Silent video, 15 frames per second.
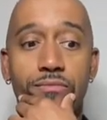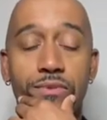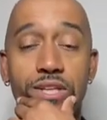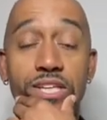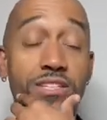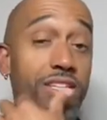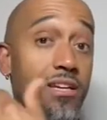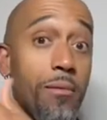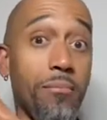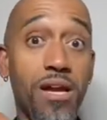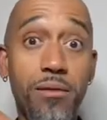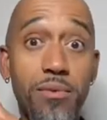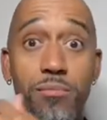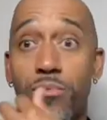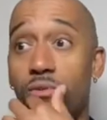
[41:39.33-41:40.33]
Is he a
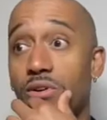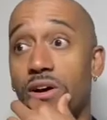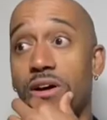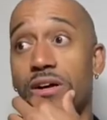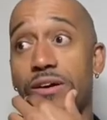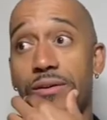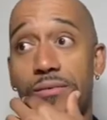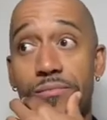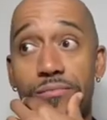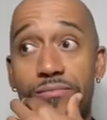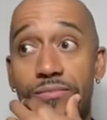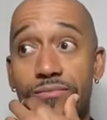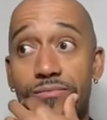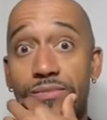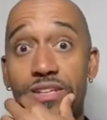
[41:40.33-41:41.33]
baby boy?
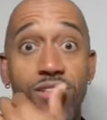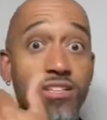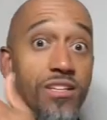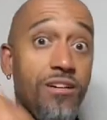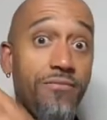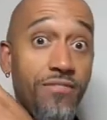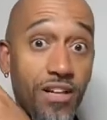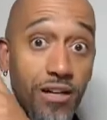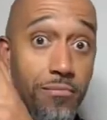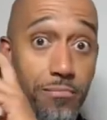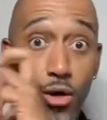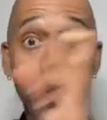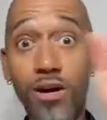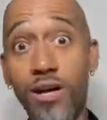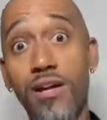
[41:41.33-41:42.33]
Is he a
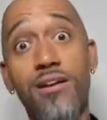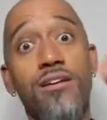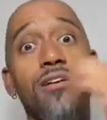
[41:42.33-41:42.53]
boy?